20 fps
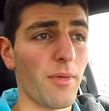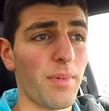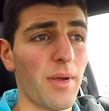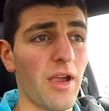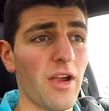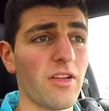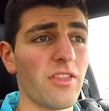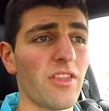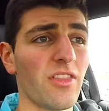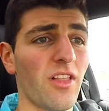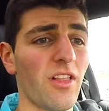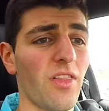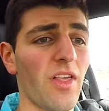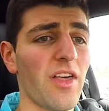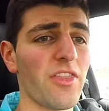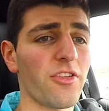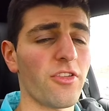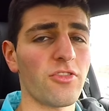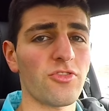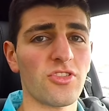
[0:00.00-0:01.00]
Apparently the
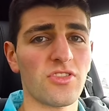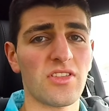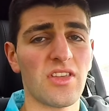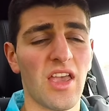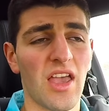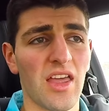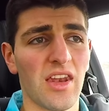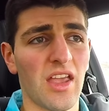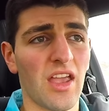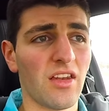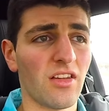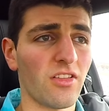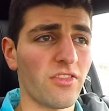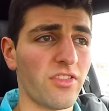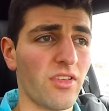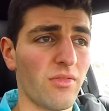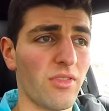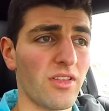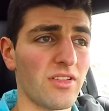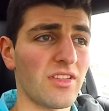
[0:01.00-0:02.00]
leather just can't handle
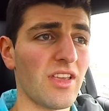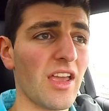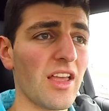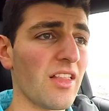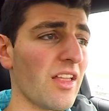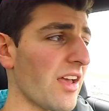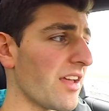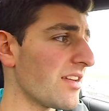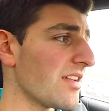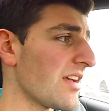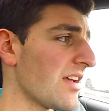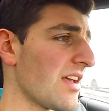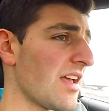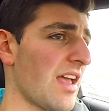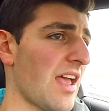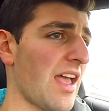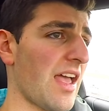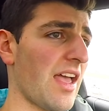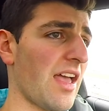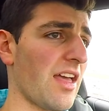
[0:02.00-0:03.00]
some of the daylight
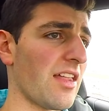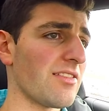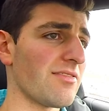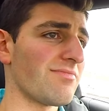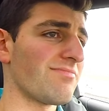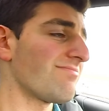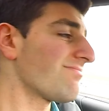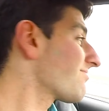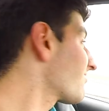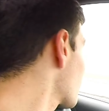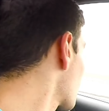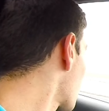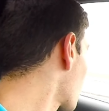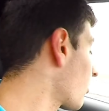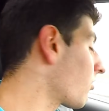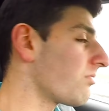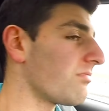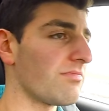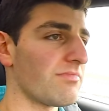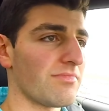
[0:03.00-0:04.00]

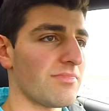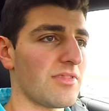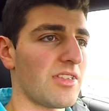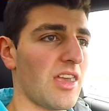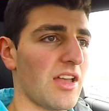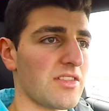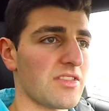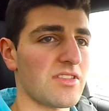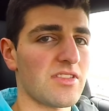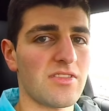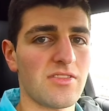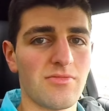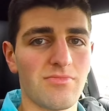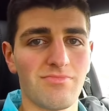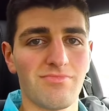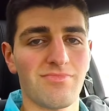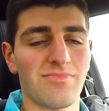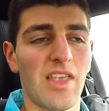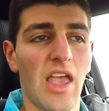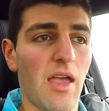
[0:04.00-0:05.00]
and gets
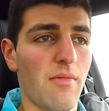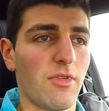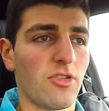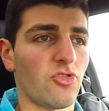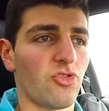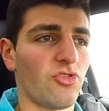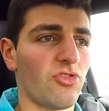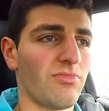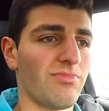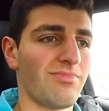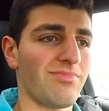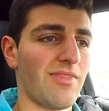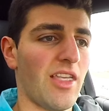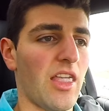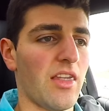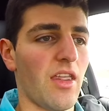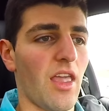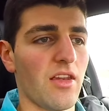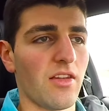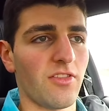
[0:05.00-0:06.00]
damaged
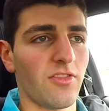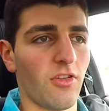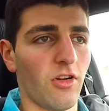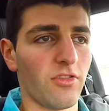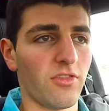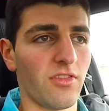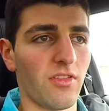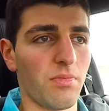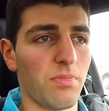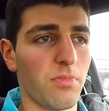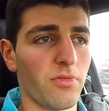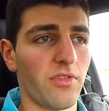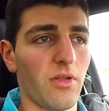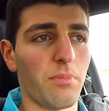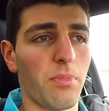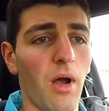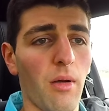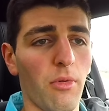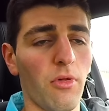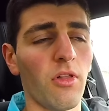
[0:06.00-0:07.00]
and starts to
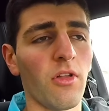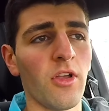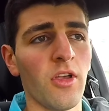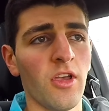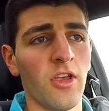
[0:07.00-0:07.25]
bubble.